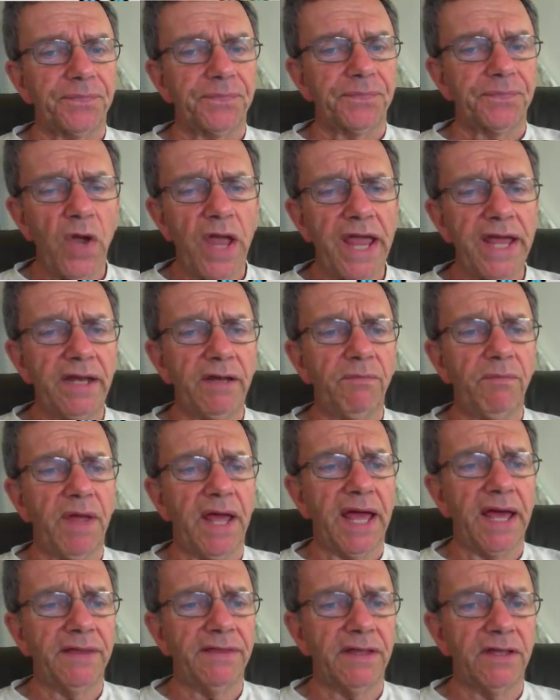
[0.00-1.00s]
who hated
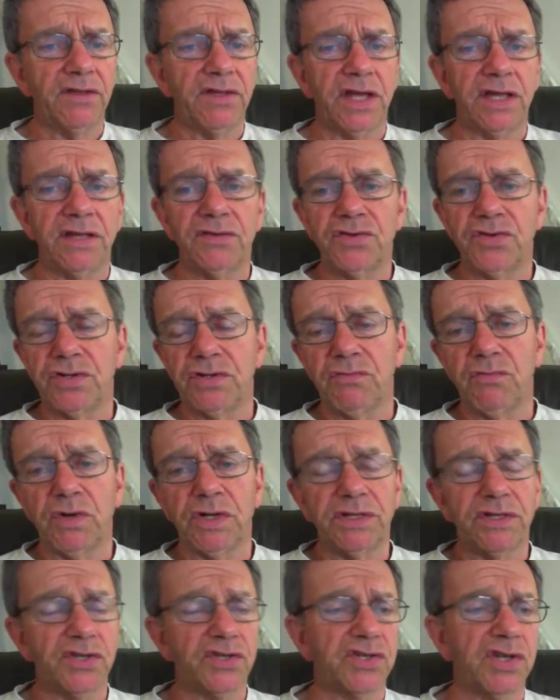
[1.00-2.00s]
math, and then she
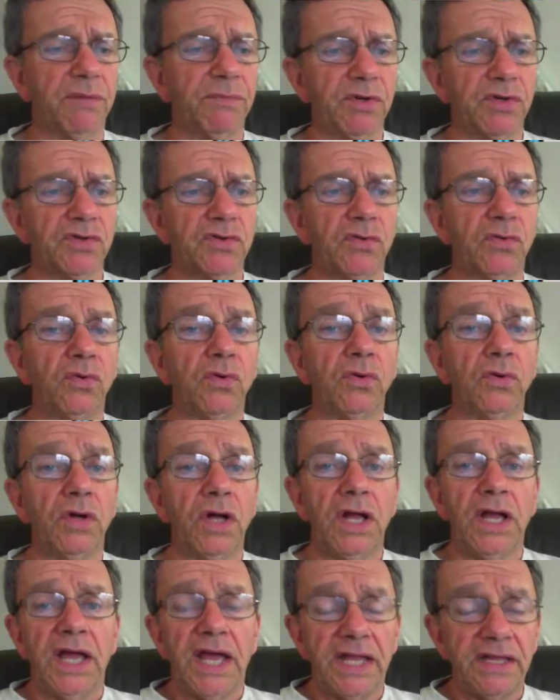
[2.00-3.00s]
went to summer school,